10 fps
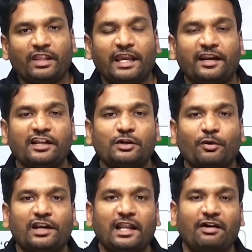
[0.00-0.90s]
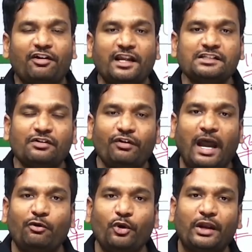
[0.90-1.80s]
increased political awareness, we
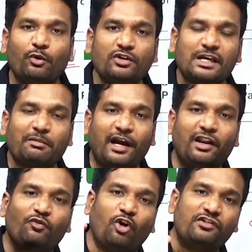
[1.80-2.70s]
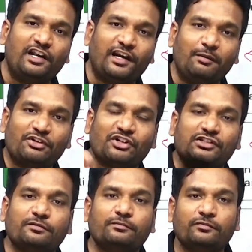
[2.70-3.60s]
have to include some kind of conciliatory
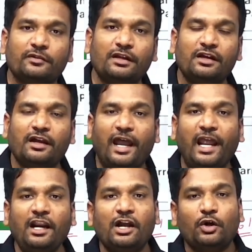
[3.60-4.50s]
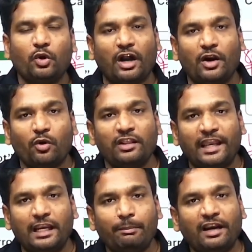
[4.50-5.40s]
measures. And to control the
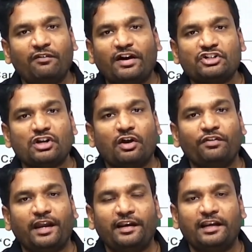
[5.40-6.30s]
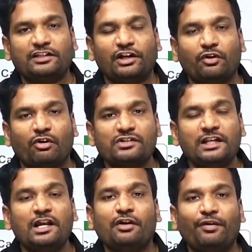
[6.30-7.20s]
independent functioning of the Indian Legislative
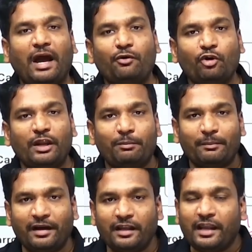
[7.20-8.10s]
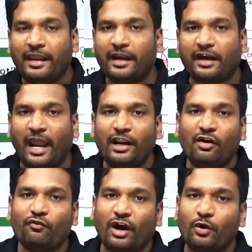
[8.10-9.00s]
Council, we have to implement a kind
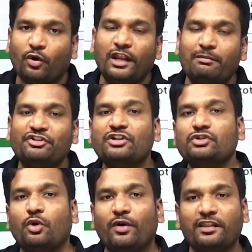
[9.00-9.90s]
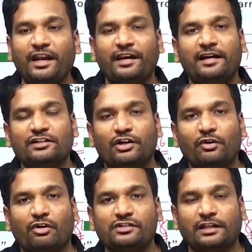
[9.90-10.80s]
of controlling measures over the Indian
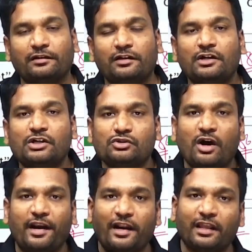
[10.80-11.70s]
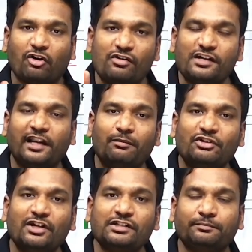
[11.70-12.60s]
Legislative Council. So under the conciliatory
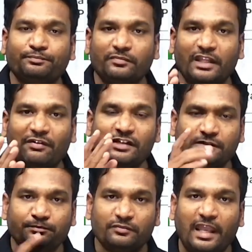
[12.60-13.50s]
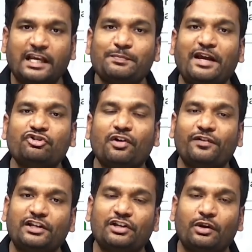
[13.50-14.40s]
measures, there was expansion
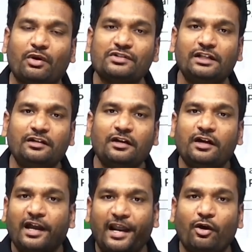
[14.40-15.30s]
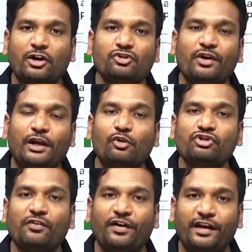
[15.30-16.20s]
of Legislative Council and also
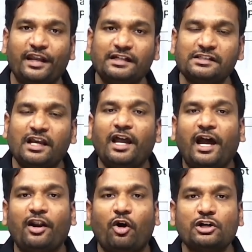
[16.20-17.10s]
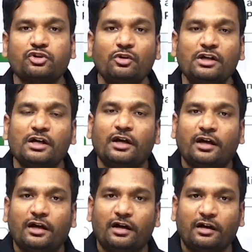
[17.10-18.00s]
inclusion of Indians, and also
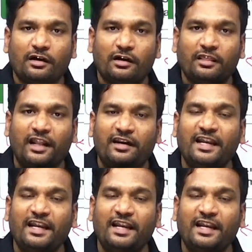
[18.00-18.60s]
the